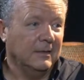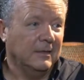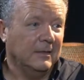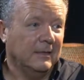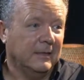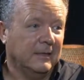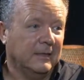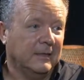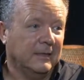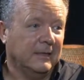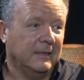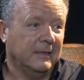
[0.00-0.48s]

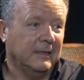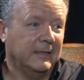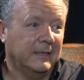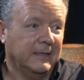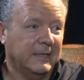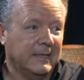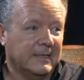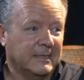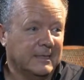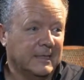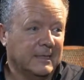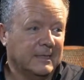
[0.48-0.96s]
I
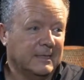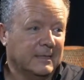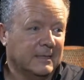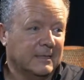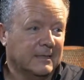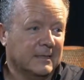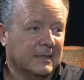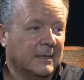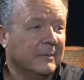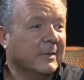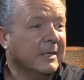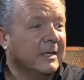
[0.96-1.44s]
guess that's
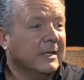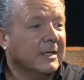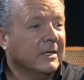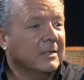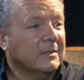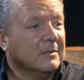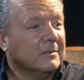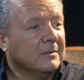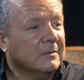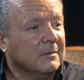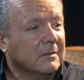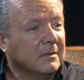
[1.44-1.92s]
I mean,
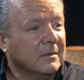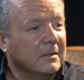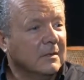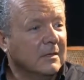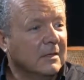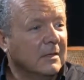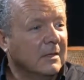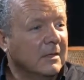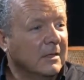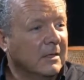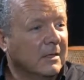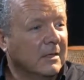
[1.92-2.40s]

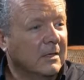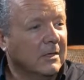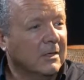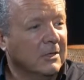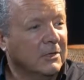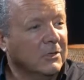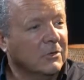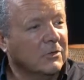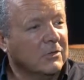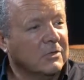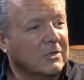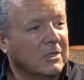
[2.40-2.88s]
can
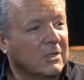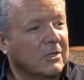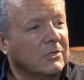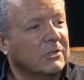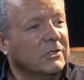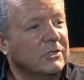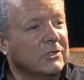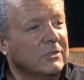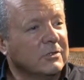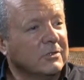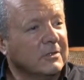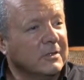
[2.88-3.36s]
your
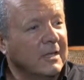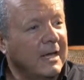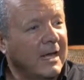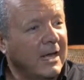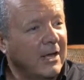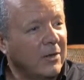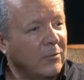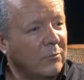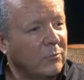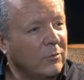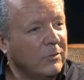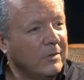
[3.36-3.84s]
solution
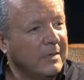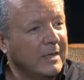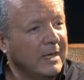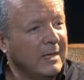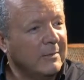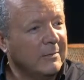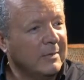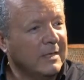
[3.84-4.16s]
help with that?